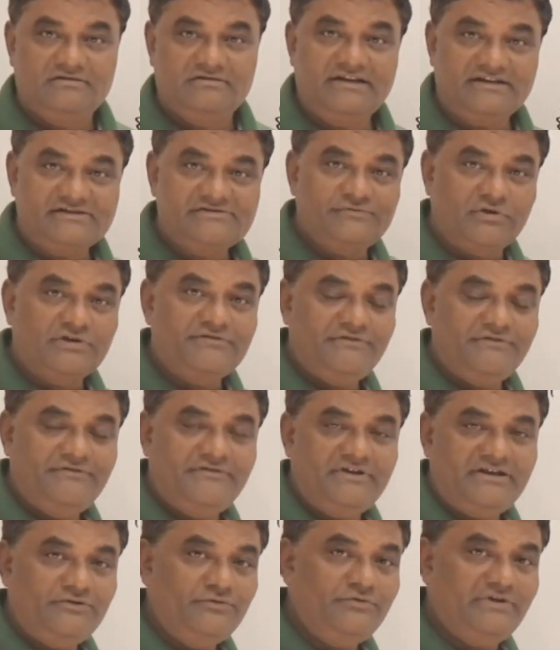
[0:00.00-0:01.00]
That's what we
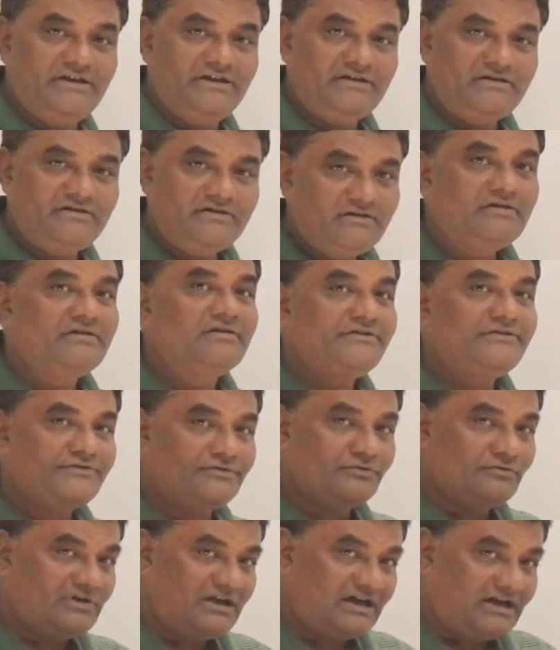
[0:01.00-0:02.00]
were doing.
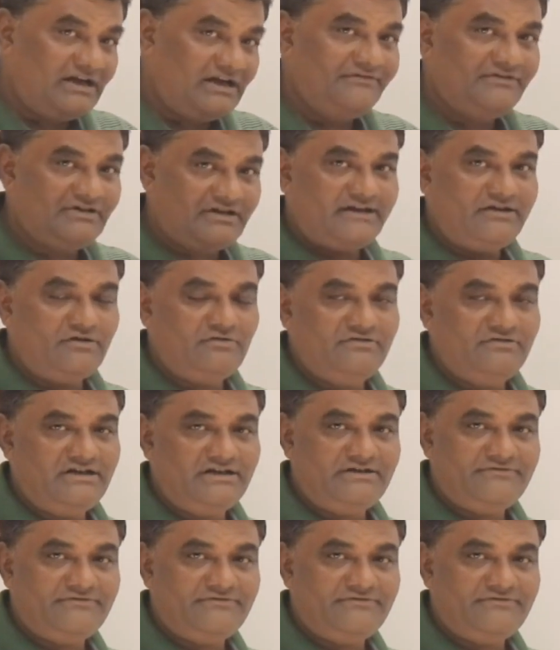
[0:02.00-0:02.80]
So I will write on